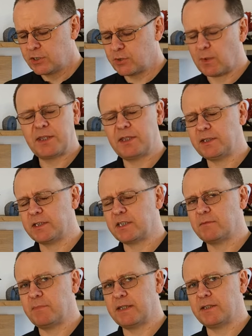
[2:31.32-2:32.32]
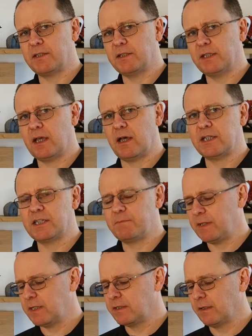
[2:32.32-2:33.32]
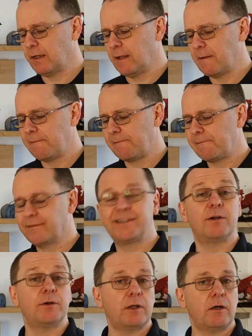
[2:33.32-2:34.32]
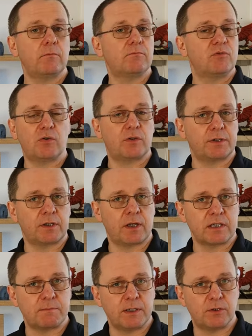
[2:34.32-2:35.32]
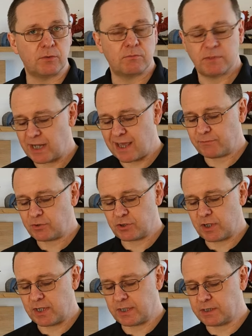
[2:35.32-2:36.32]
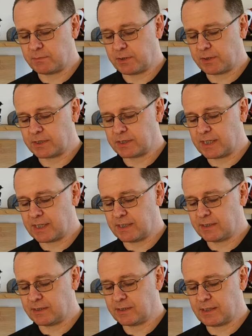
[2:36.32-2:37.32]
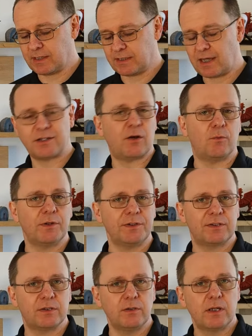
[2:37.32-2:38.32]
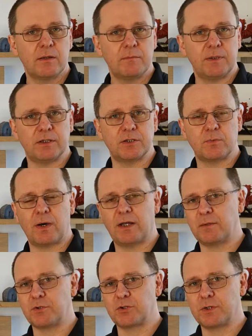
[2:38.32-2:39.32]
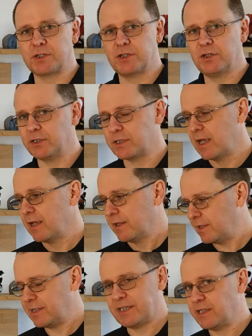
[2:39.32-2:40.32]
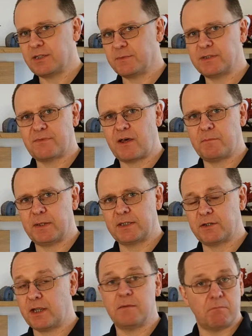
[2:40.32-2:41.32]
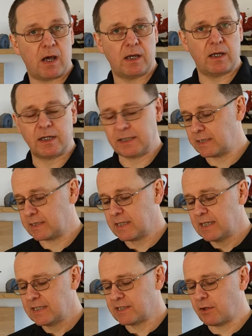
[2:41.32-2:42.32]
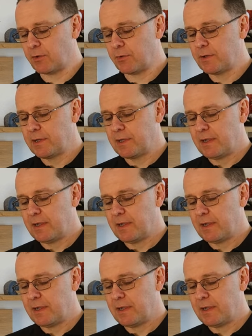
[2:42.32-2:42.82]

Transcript: do i think this is better than the iSpindel don't know not got an iSpindel i haven't tried it to be honest and I, I don't want to because while i'm sure it's good this system is far better in my eyes so